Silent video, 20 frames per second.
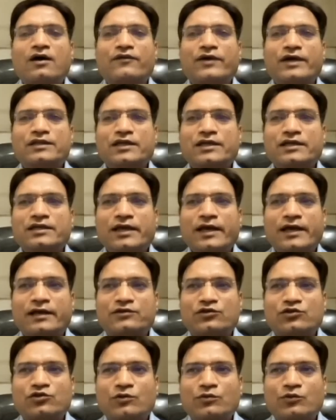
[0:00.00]
When there is
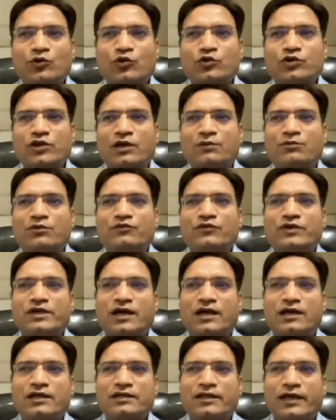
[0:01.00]
excess of growth hormone,
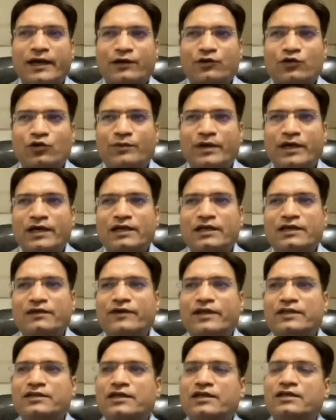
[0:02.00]
we call it acromegaly.
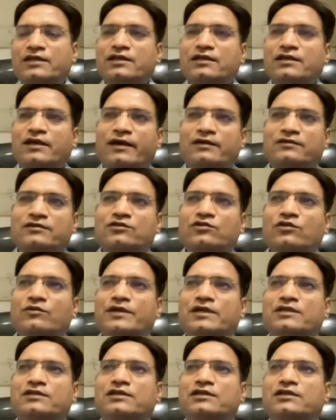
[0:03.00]
When there is excess
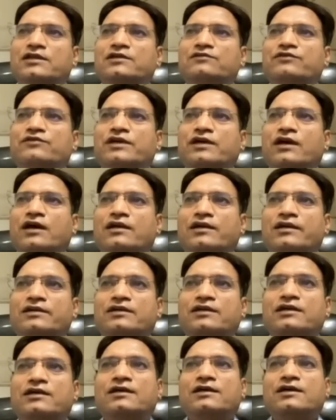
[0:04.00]
of A D H, we call
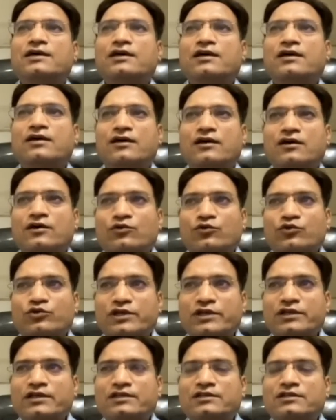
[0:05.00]
it uh,
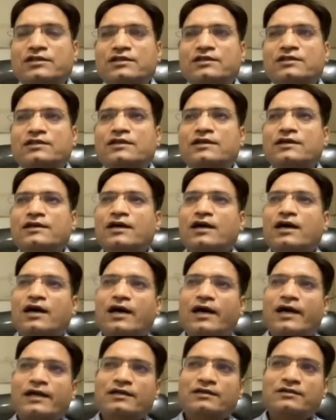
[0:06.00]
Cushing disease.
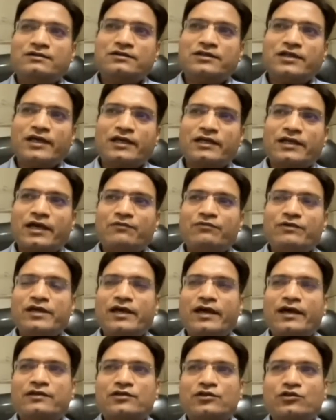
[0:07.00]
And there can
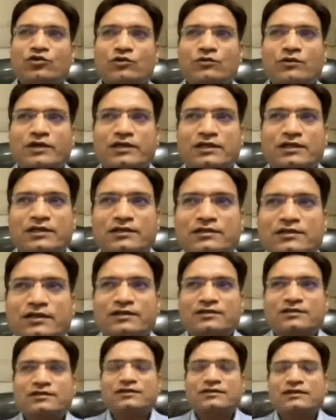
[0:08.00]
be excess of the T S
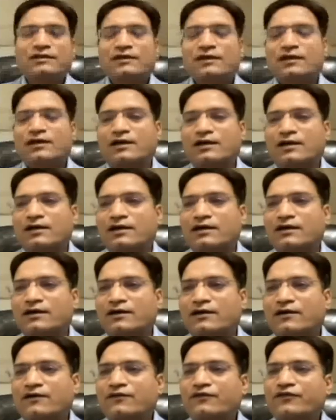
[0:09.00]
H,
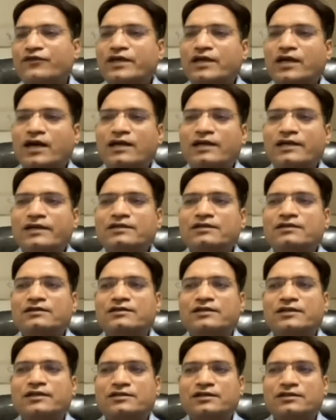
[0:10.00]
uh, we call
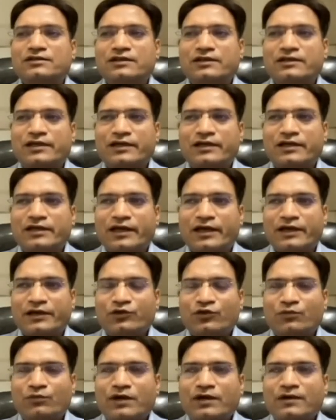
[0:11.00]
it T S H secreting
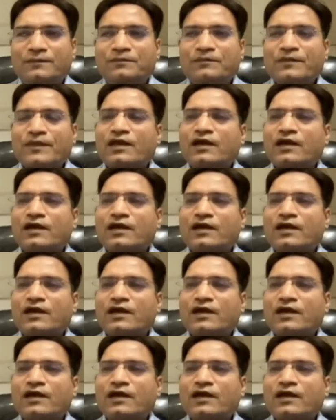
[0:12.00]
adenoma.